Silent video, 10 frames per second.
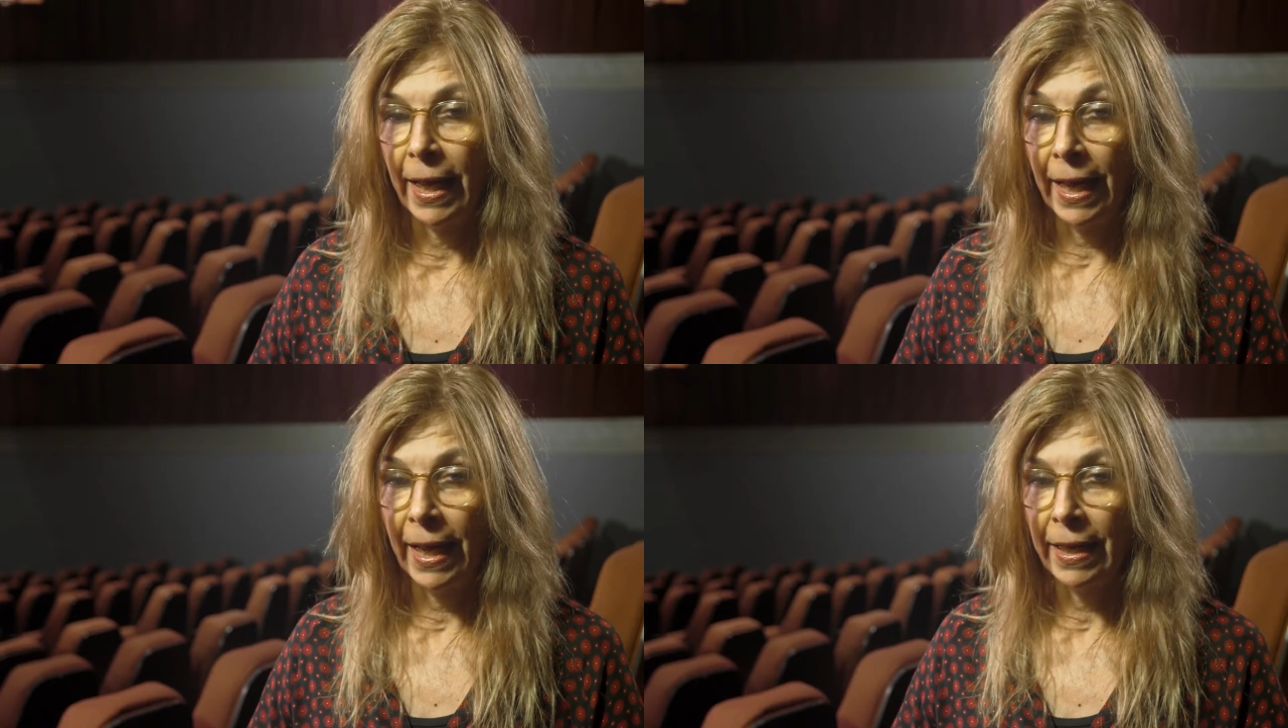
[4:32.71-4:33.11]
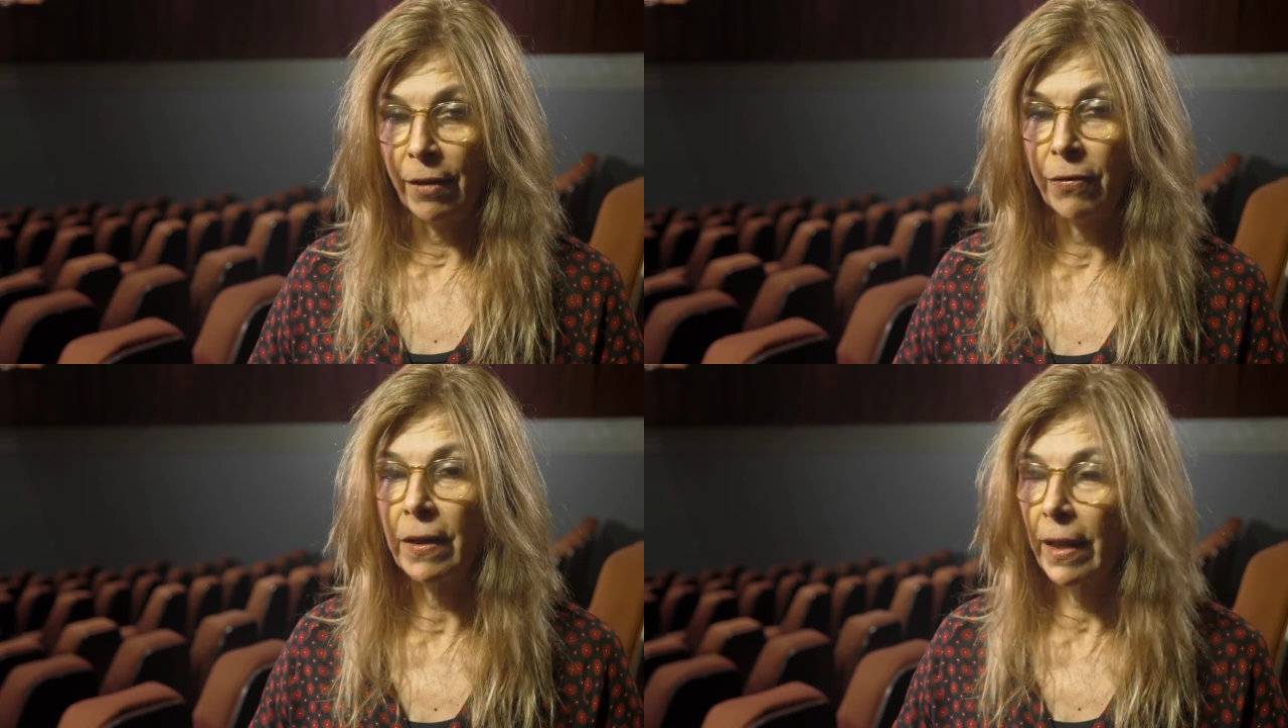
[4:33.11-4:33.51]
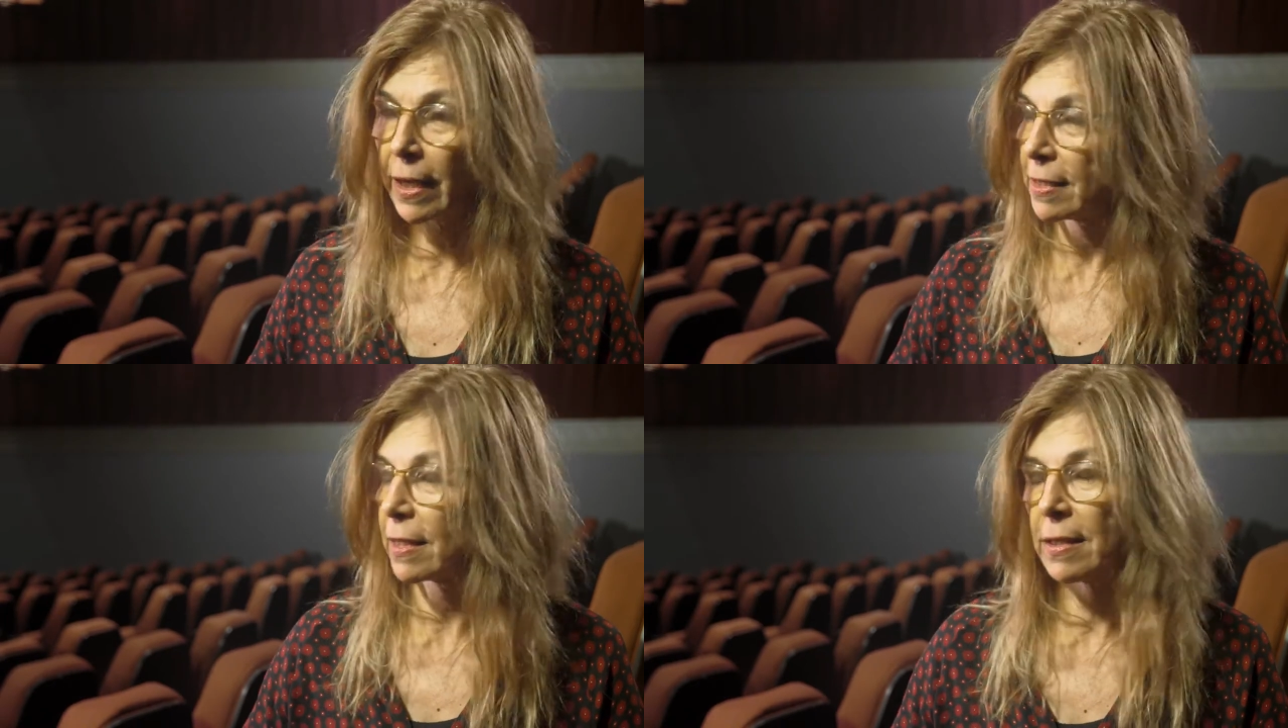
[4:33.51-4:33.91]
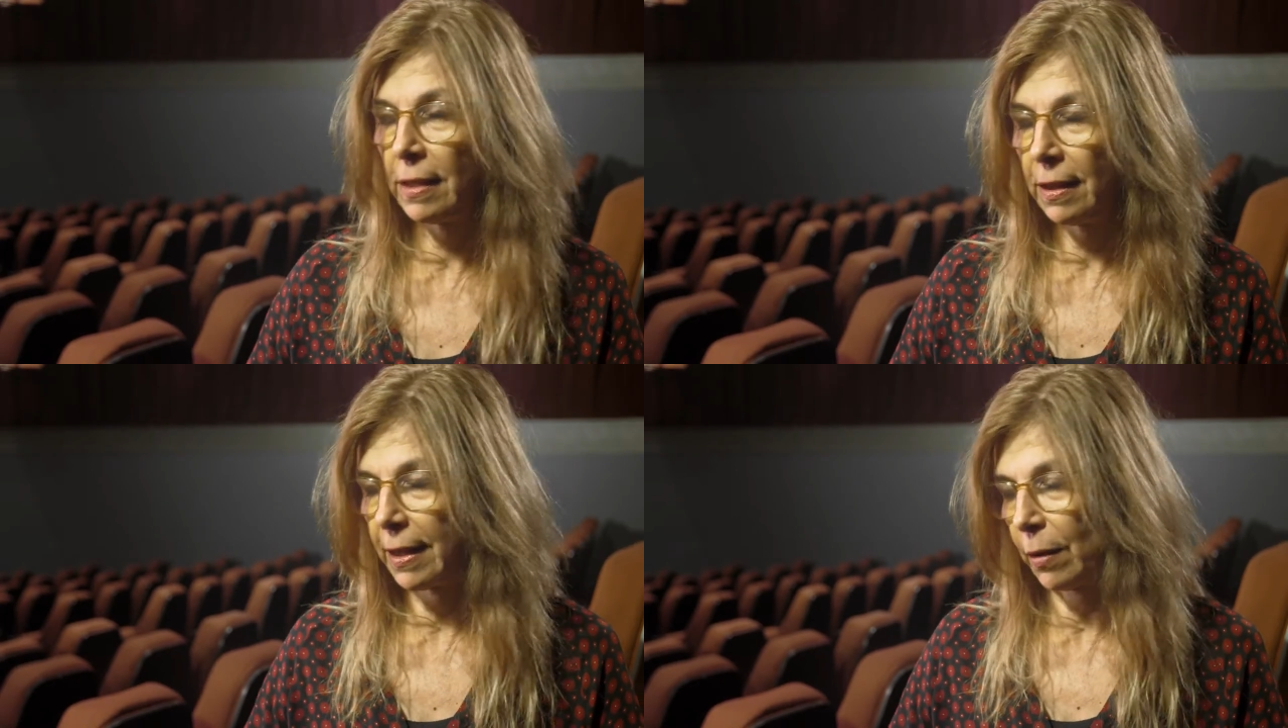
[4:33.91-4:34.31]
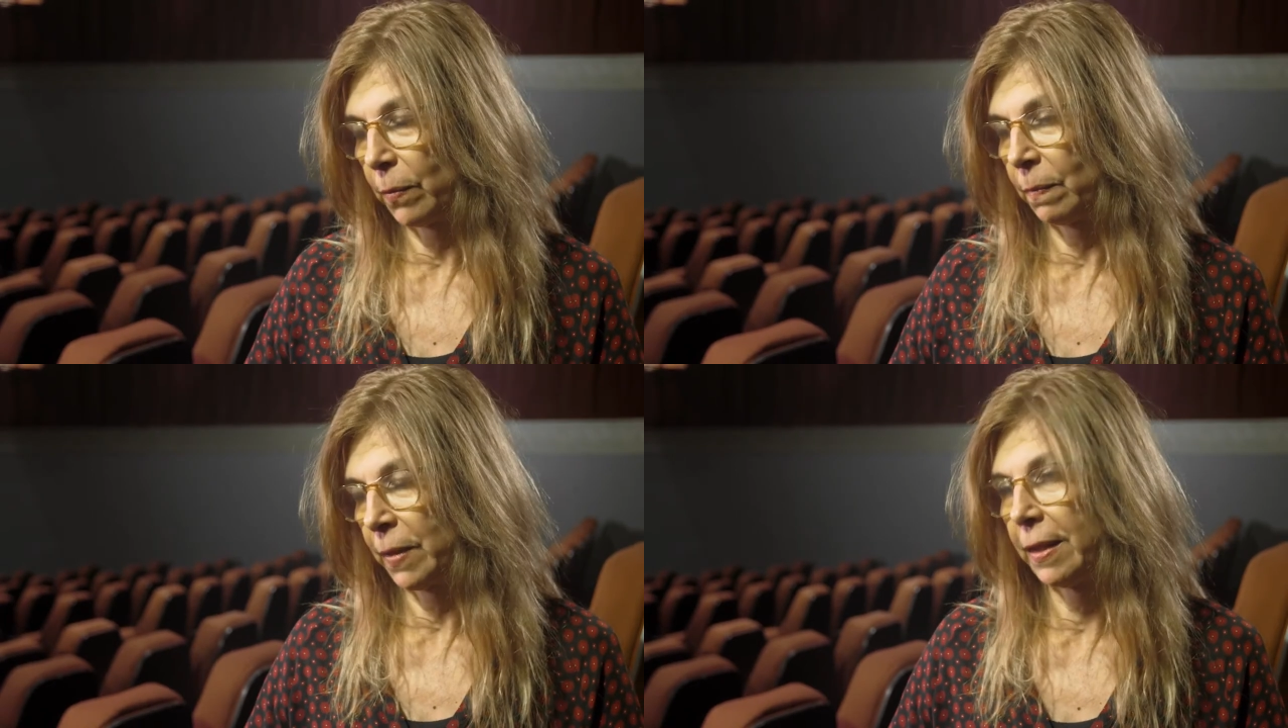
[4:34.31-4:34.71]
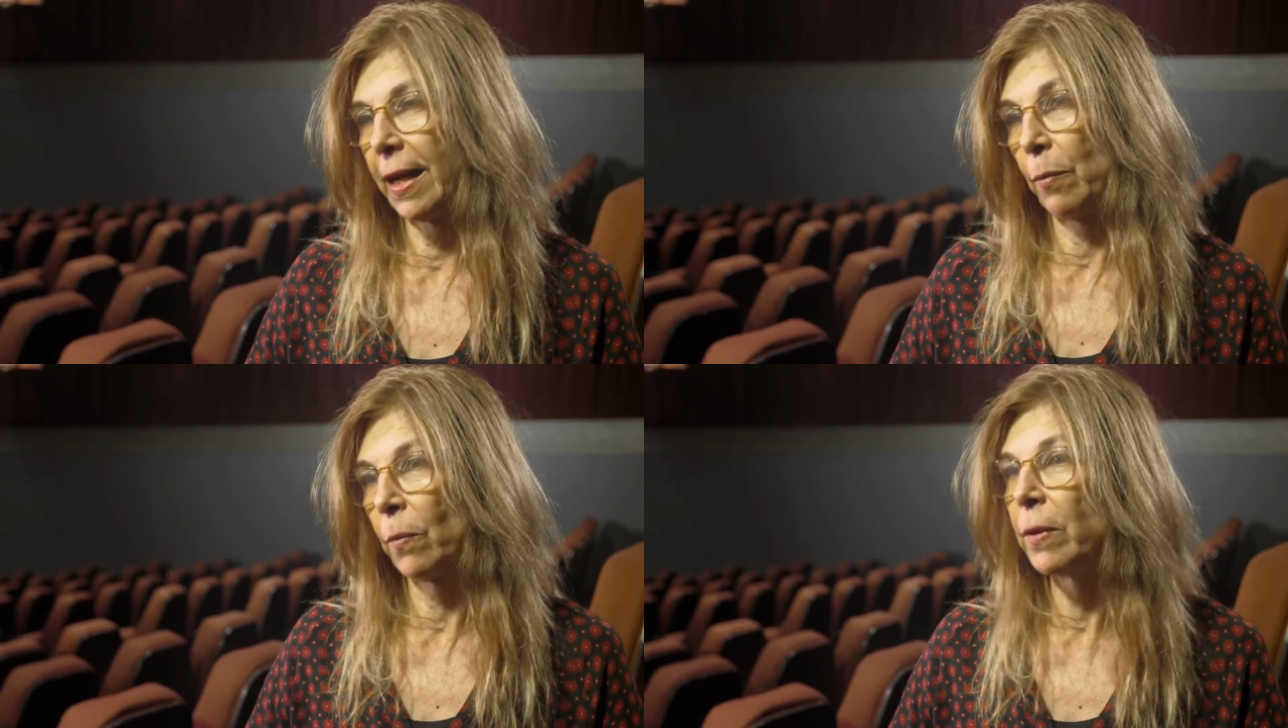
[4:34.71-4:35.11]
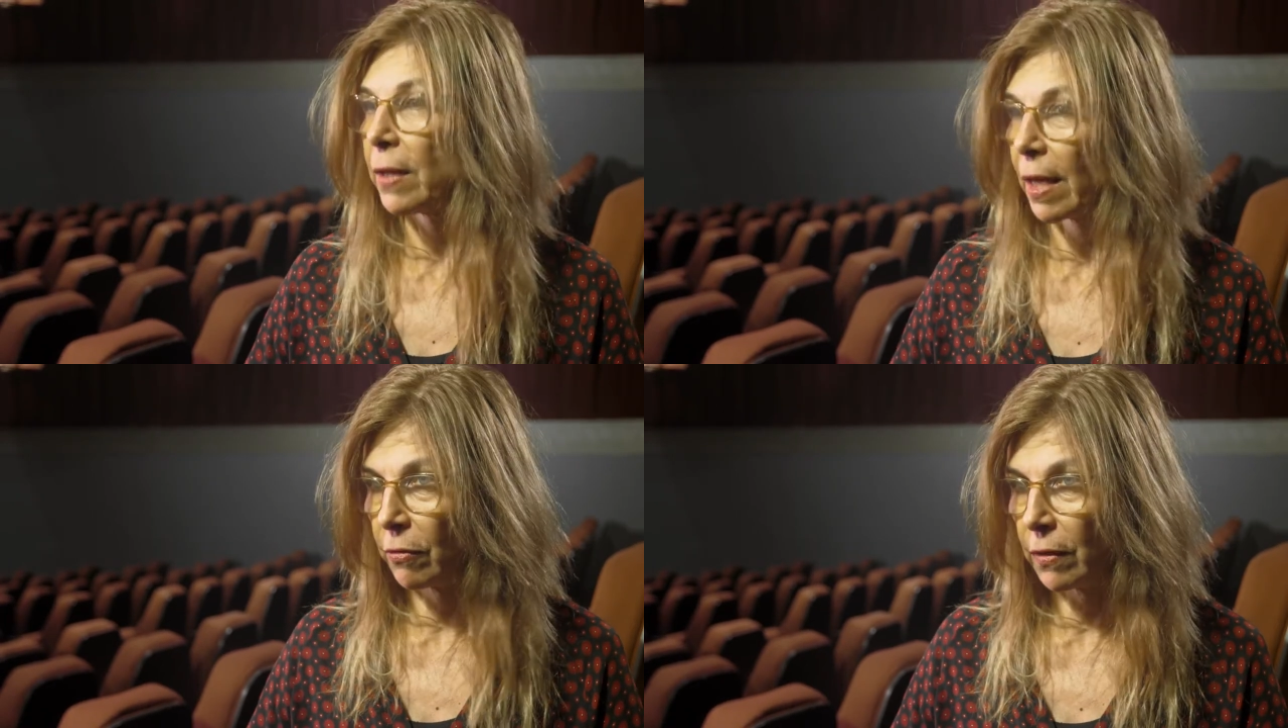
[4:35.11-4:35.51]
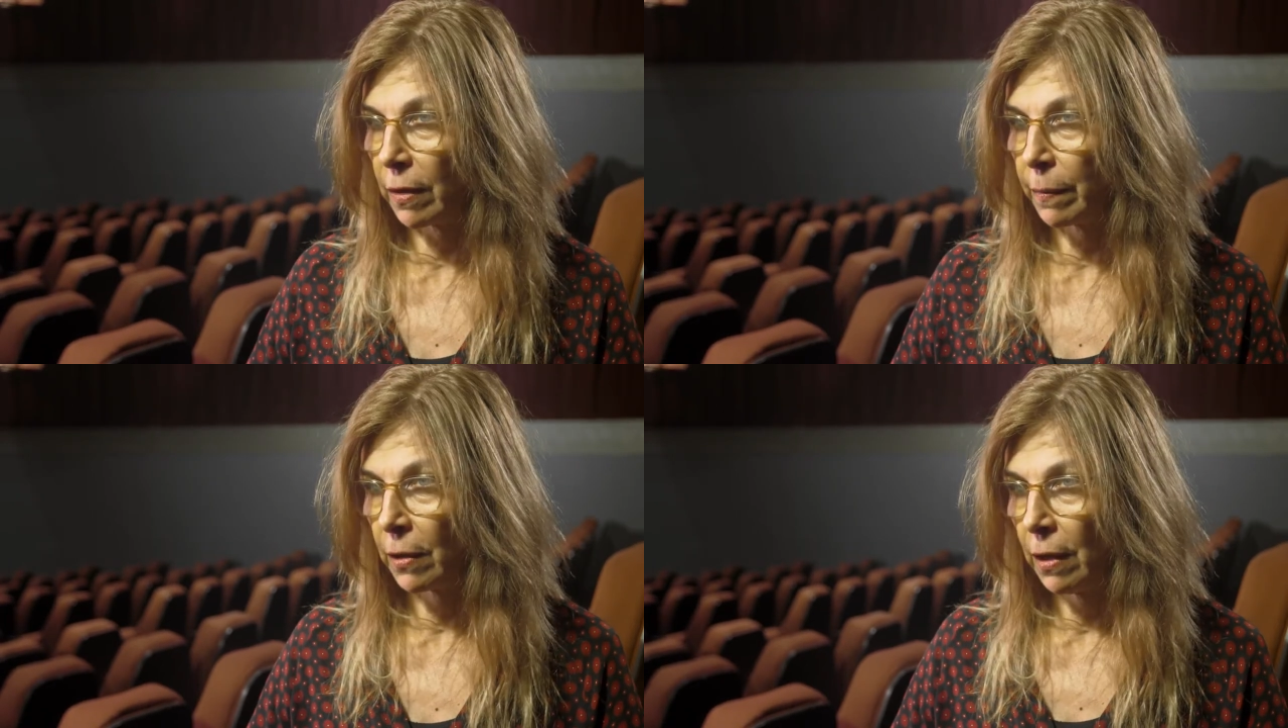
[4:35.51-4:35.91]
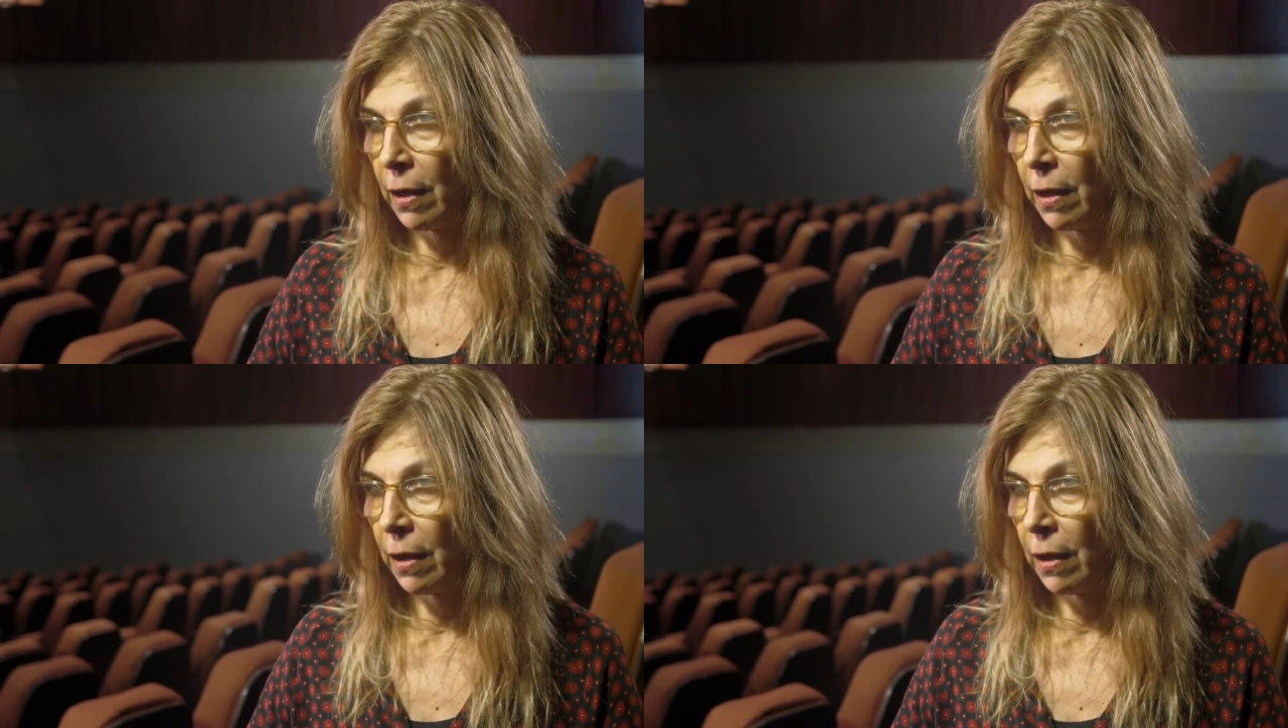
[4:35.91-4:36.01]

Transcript: And I feel like I succeeded with that film.